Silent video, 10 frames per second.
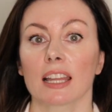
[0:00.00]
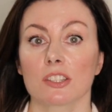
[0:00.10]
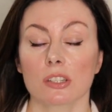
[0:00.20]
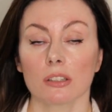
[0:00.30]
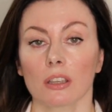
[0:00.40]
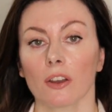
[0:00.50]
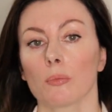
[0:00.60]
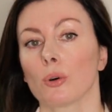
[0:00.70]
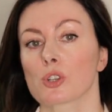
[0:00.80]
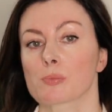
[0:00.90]
And do go
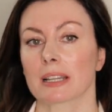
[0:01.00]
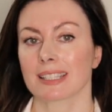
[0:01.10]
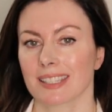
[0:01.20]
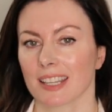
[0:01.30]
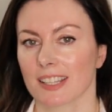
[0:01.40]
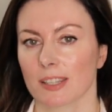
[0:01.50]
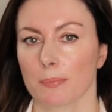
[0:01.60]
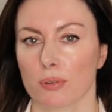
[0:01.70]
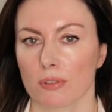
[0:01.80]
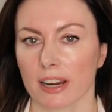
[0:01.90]
and watch my 6
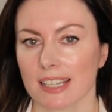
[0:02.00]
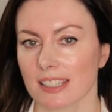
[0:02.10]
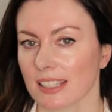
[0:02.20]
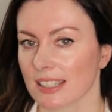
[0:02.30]
surprising